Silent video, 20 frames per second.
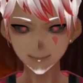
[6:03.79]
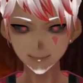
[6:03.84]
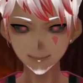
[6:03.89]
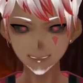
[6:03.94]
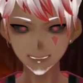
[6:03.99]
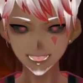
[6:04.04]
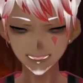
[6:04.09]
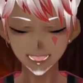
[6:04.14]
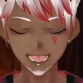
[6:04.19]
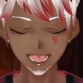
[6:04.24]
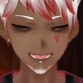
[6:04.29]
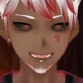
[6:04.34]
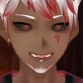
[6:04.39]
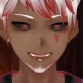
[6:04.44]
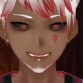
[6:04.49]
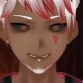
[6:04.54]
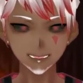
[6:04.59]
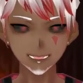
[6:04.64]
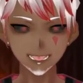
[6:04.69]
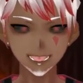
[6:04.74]
because I
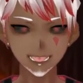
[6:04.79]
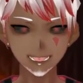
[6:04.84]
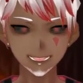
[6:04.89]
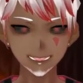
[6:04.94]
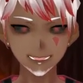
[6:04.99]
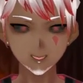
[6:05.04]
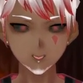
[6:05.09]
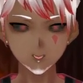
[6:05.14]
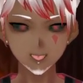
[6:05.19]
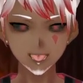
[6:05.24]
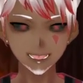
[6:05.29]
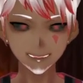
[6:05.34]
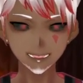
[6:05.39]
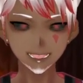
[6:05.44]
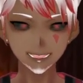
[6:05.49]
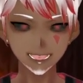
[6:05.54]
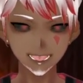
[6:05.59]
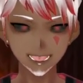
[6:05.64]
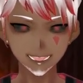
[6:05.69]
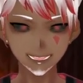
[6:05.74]
didn't think that it was
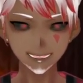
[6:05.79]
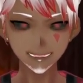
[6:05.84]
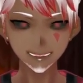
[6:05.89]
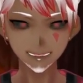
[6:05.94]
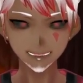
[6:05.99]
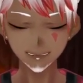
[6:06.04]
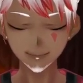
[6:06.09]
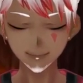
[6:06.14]
back then,